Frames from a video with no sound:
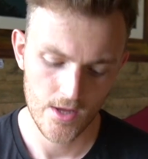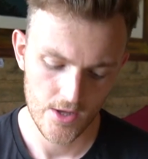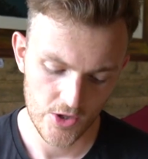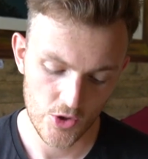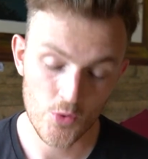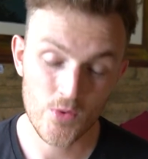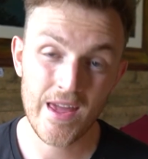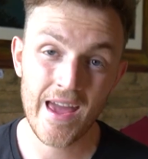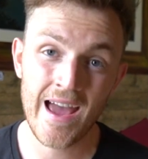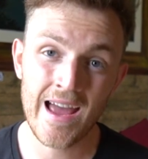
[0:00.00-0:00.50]

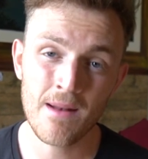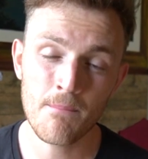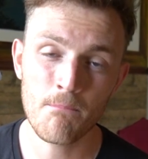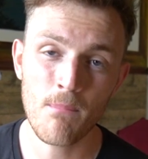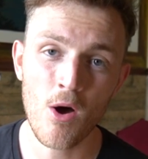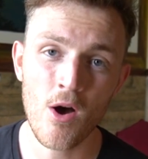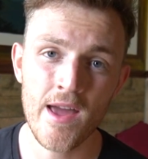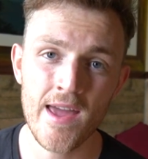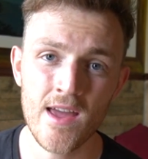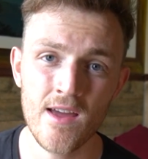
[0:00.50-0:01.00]
You can
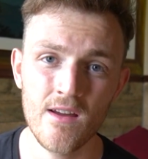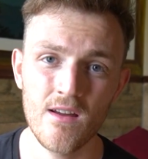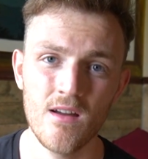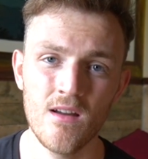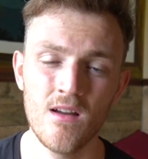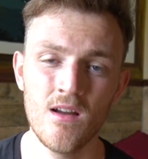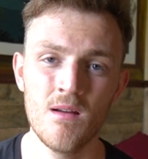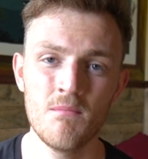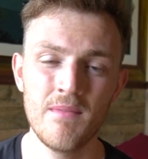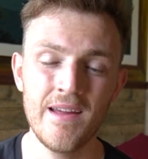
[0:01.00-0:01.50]
buy it
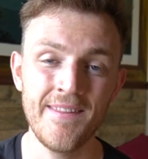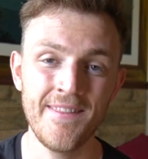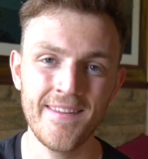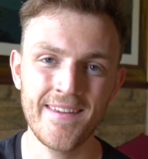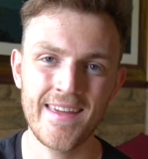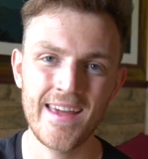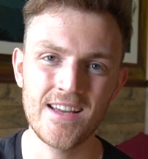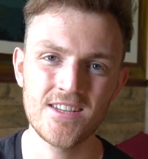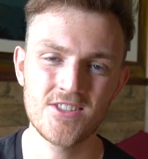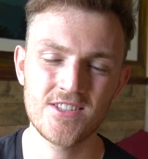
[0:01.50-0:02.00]
in the
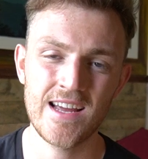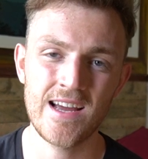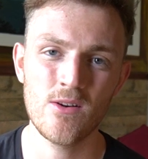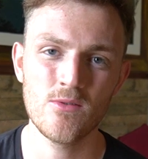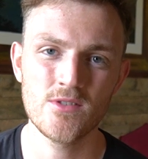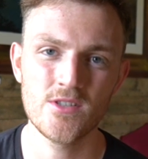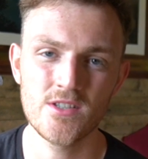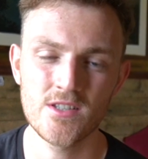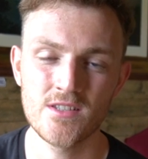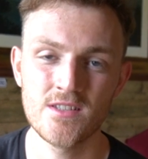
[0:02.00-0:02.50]
guest
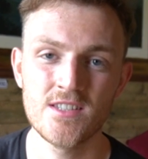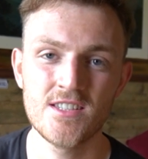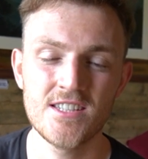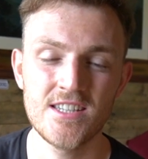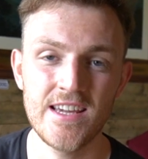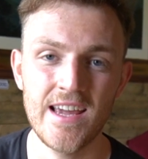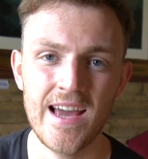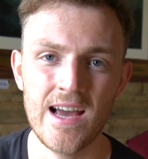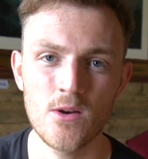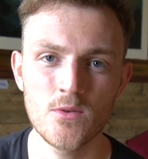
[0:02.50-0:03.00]
houses and the
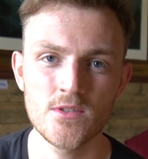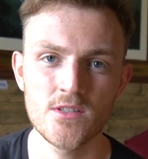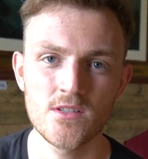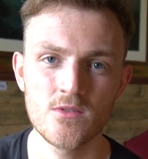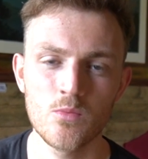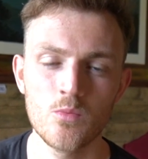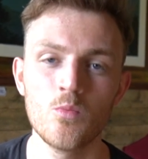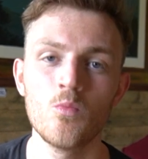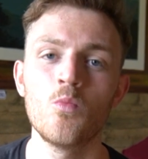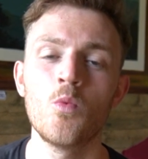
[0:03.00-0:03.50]
tea
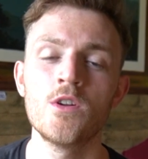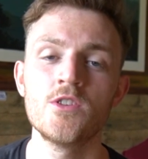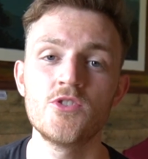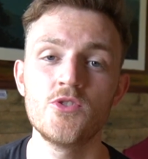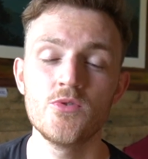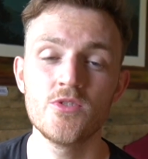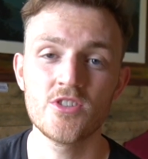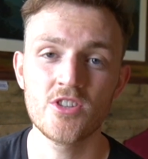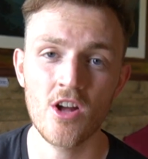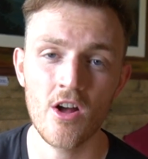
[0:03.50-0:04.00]
houses once
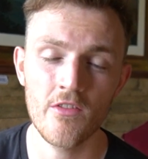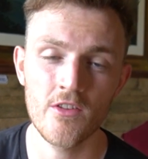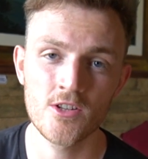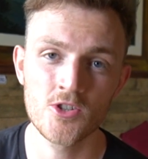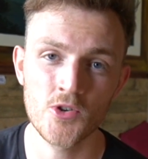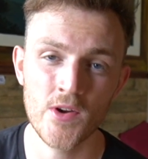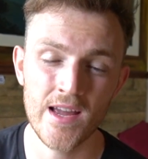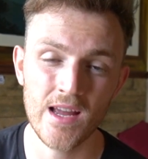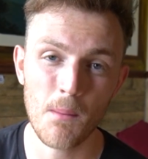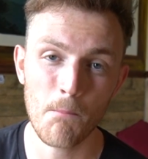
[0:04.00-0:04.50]
you start the
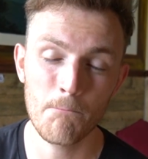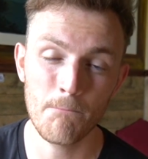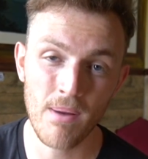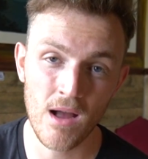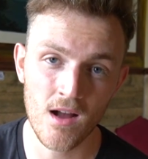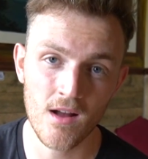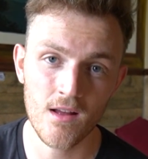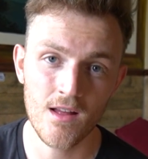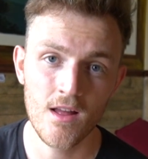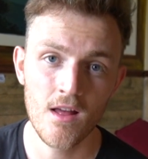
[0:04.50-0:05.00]
trek,
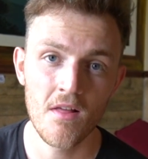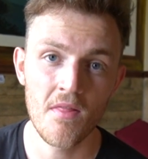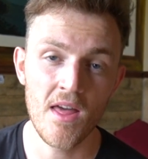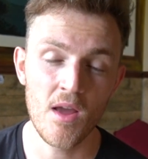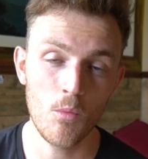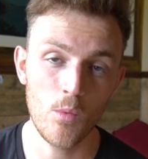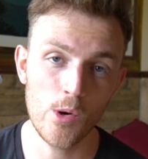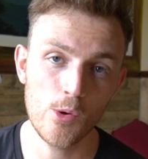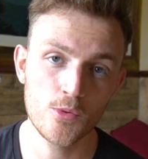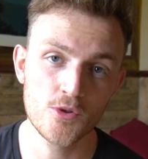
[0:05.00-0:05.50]
but they
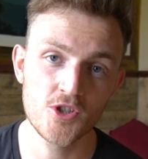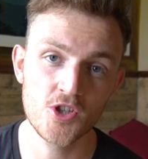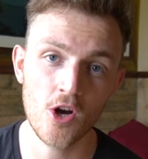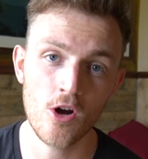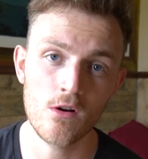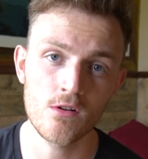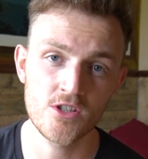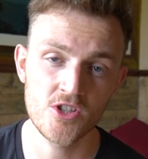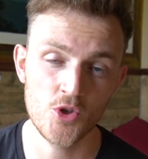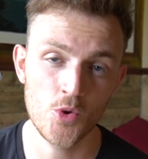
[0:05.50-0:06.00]
will
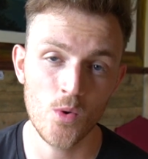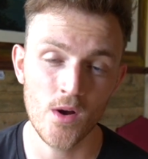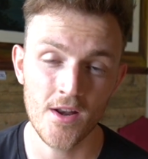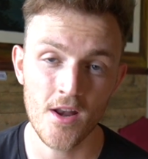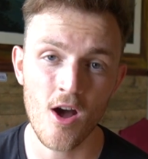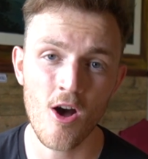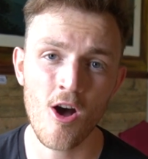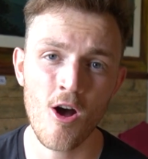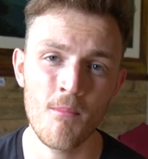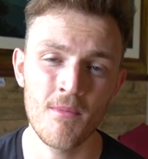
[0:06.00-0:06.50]
charge you an
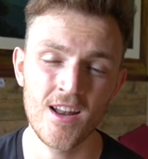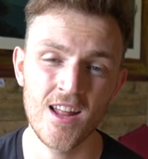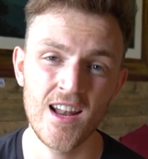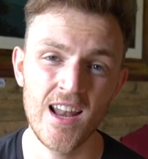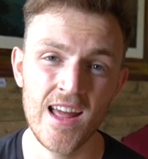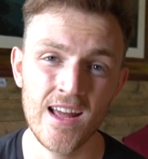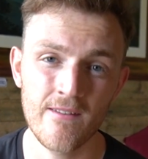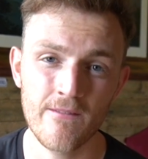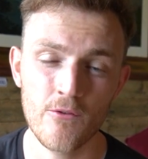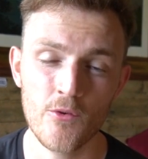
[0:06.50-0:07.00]
arm and a
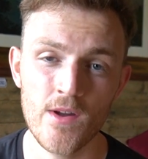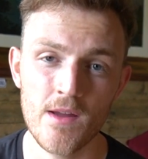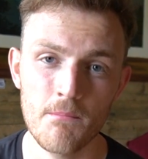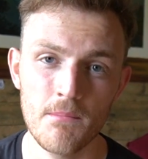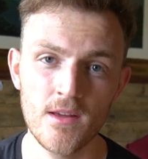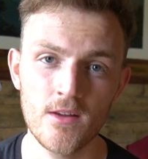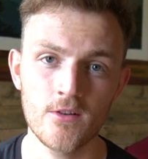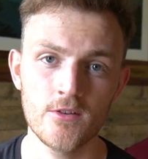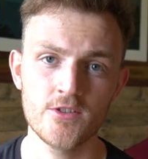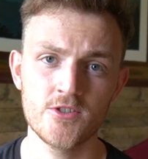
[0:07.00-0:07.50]
leg for it,
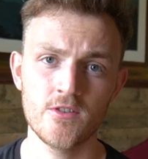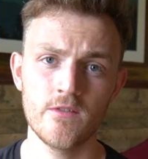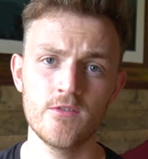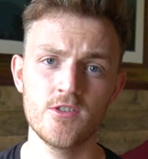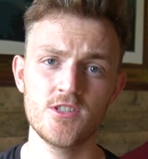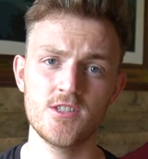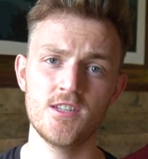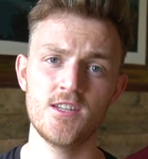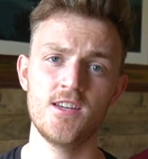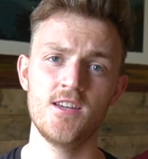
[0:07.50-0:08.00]
because
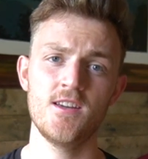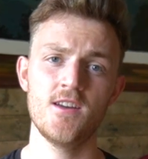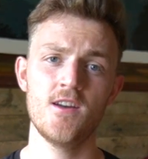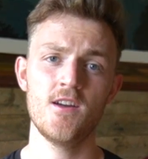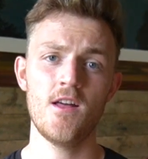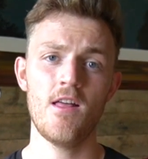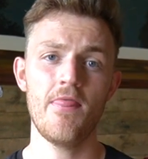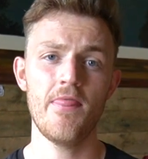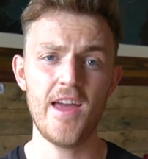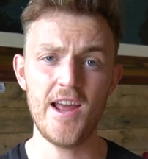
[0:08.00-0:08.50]
obviously
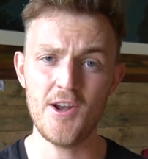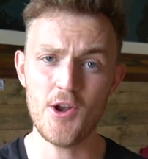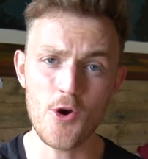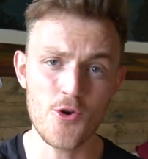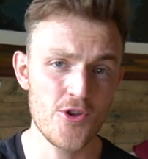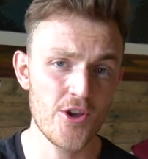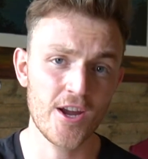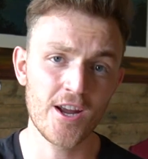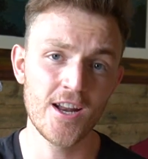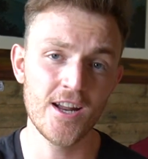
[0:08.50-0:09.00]
they know
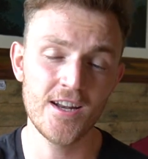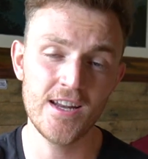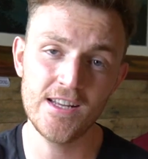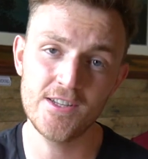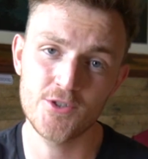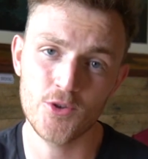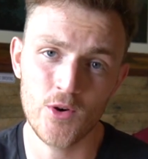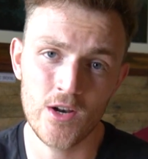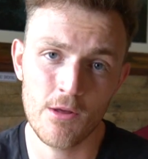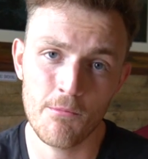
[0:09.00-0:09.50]
you're going to need
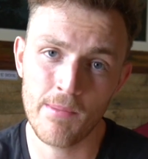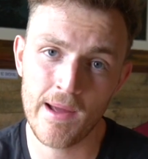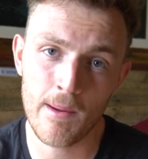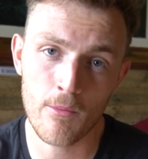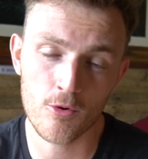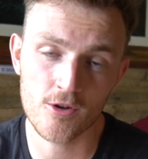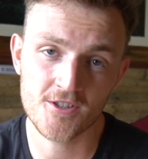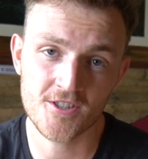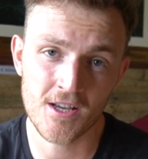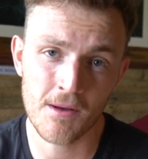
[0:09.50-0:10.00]
toilet
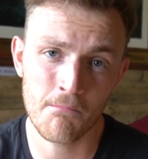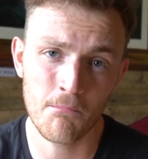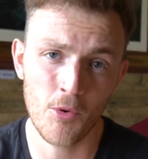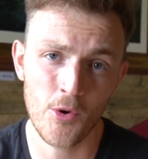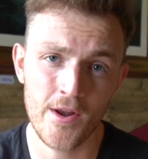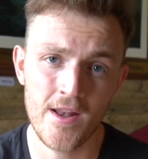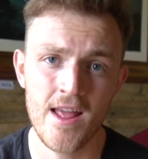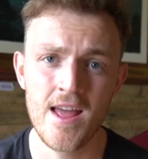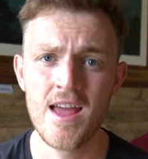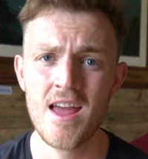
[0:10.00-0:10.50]
paper at some
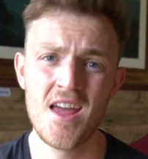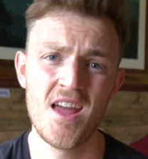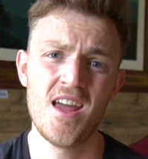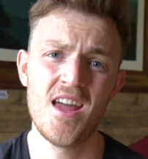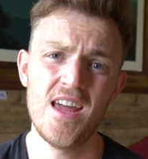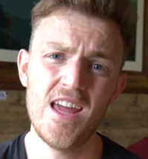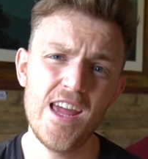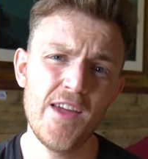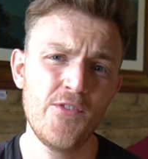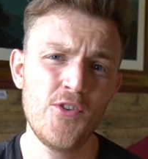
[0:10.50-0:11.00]
point.
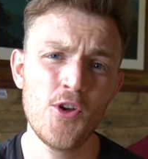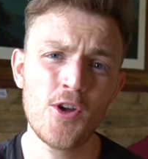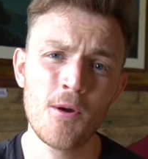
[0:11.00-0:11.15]
If you